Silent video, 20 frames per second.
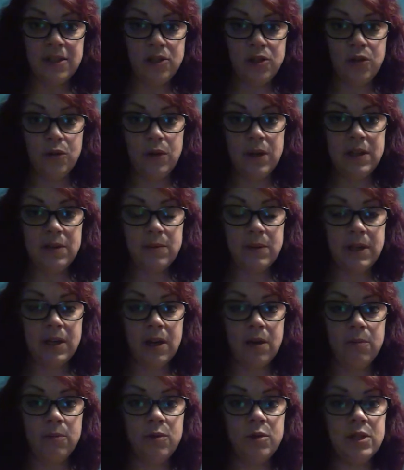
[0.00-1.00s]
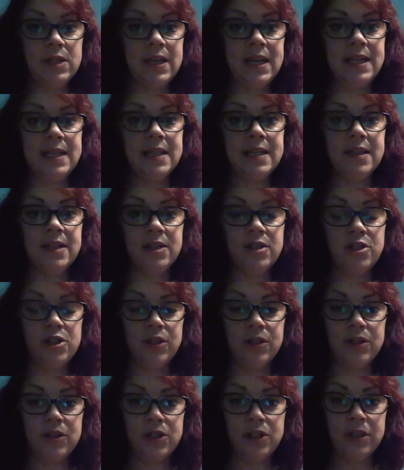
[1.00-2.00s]
joined with a coordinating
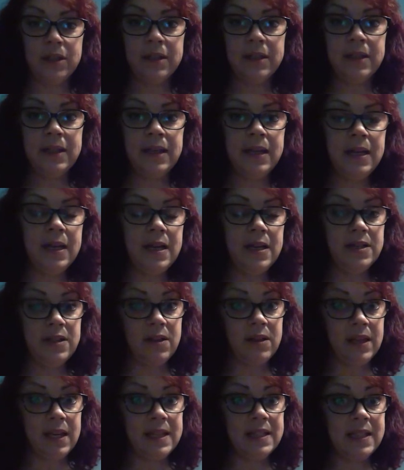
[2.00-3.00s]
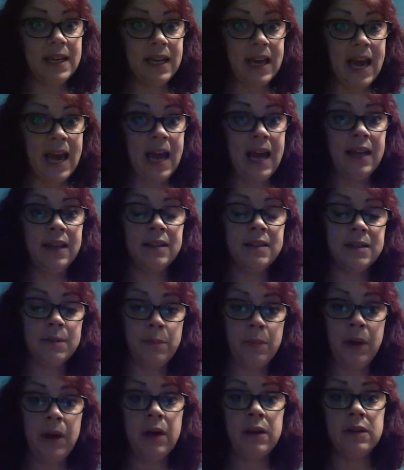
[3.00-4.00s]
conjunction, so things like and,
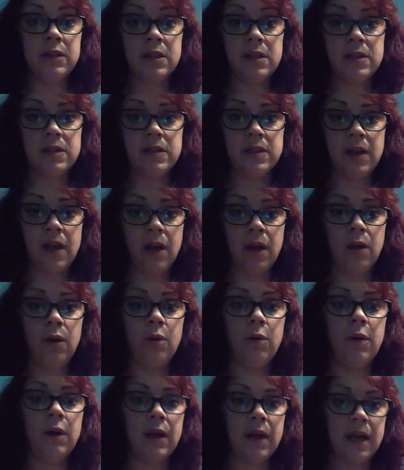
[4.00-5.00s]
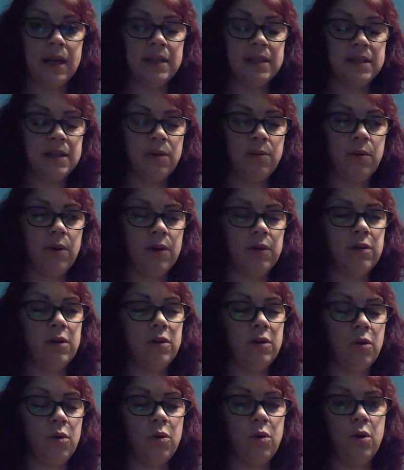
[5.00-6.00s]
but, so, and so on,
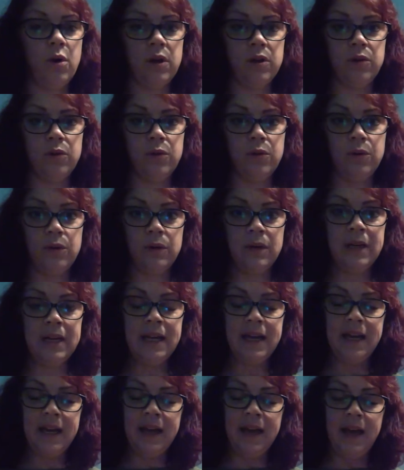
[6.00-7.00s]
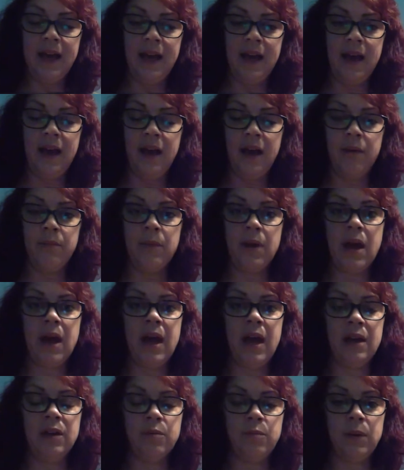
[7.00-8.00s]
or, nor. And
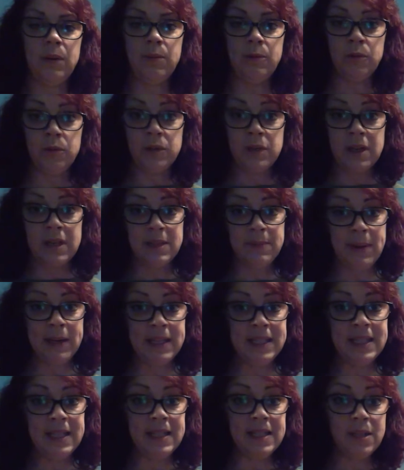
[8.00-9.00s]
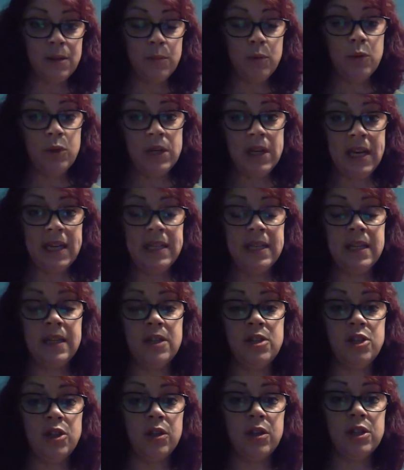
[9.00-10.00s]
we would also expect to see subordinating
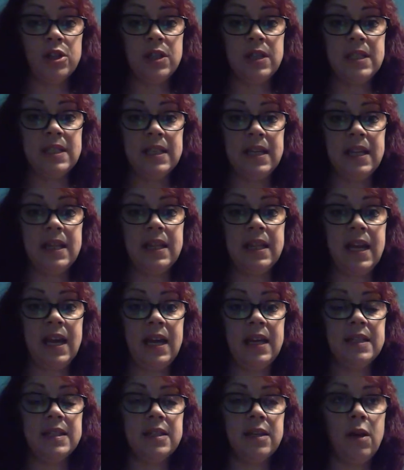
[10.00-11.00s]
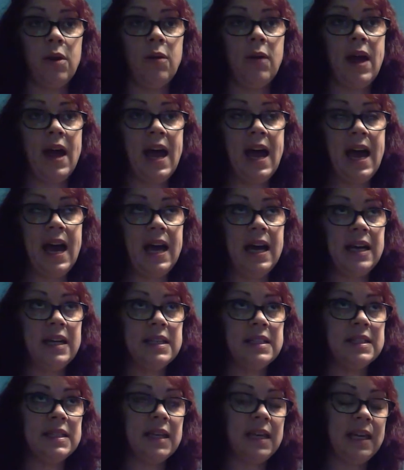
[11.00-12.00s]
conjunctions in there, so
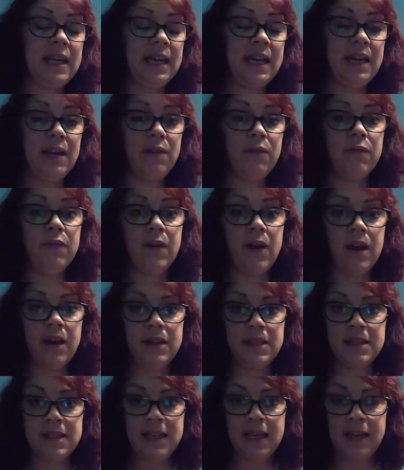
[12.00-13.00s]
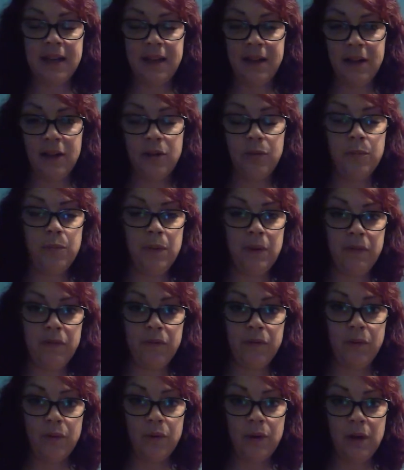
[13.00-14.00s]
as, if, until,
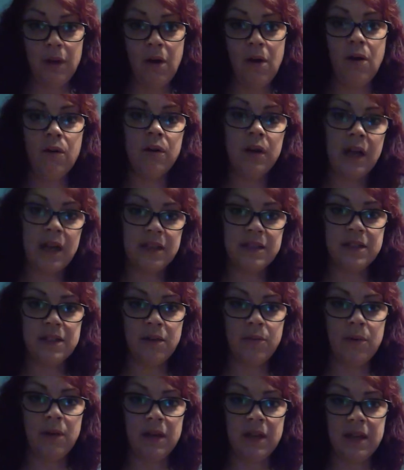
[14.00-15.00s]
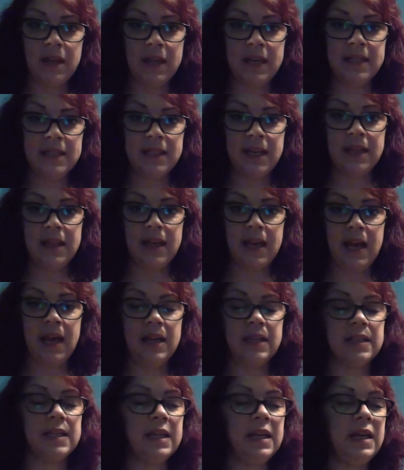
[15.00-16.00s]
before long, and so on, things like
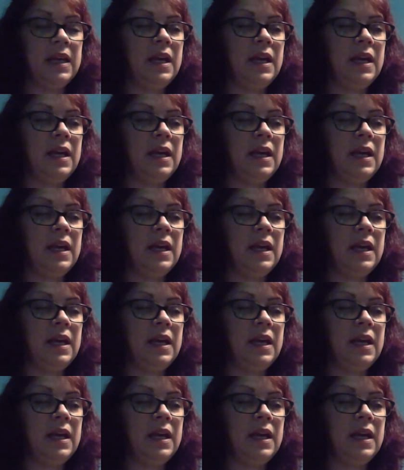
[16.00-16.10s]
that.